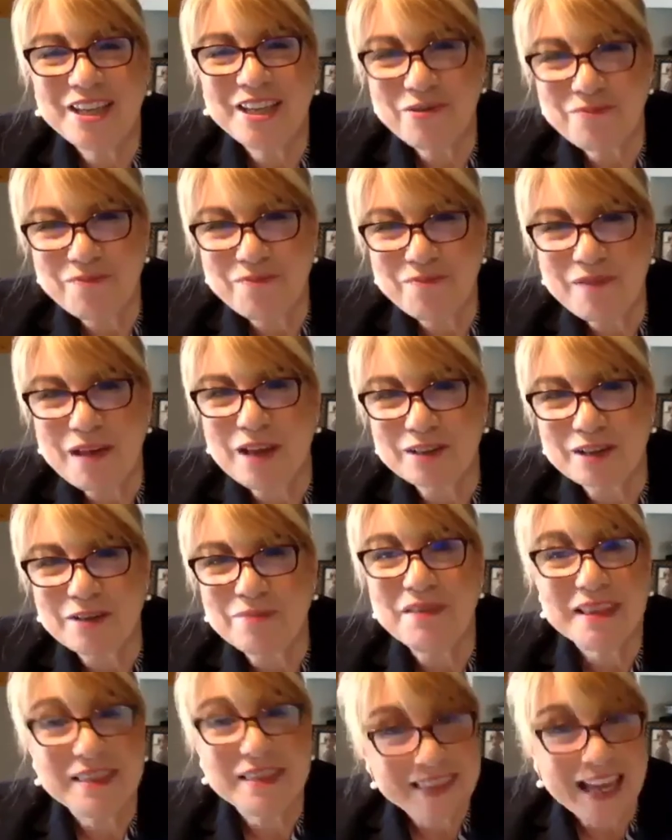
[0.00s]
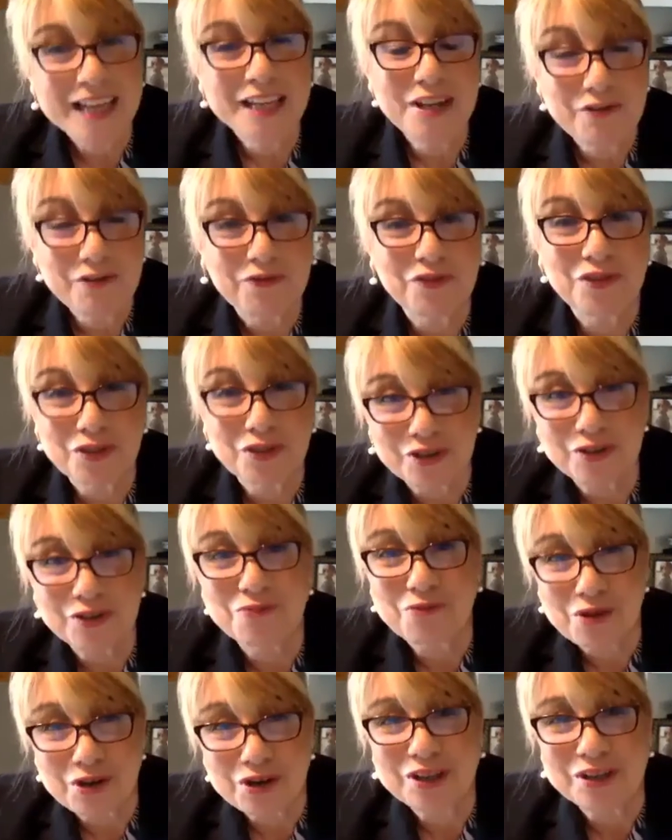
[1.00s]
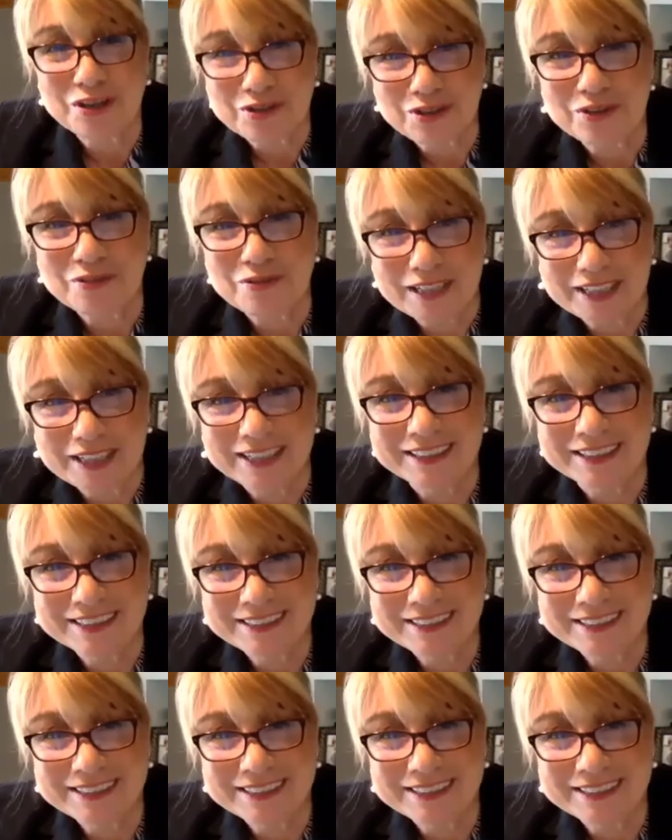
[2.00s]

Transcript: you, Malcolm. And thank you for the good work you're doing.